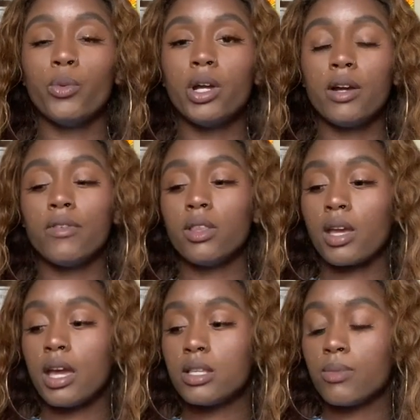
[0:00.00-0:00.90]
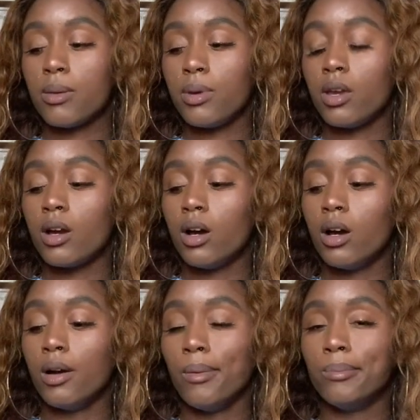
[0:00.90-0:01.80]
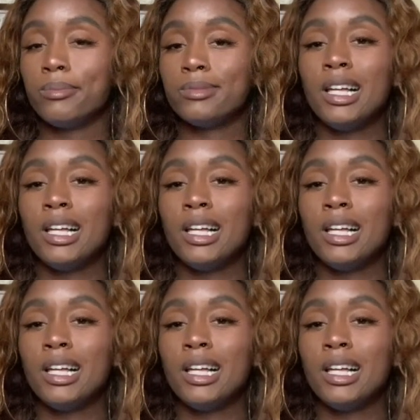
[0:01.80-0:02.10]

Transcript: whatever the case may be. Um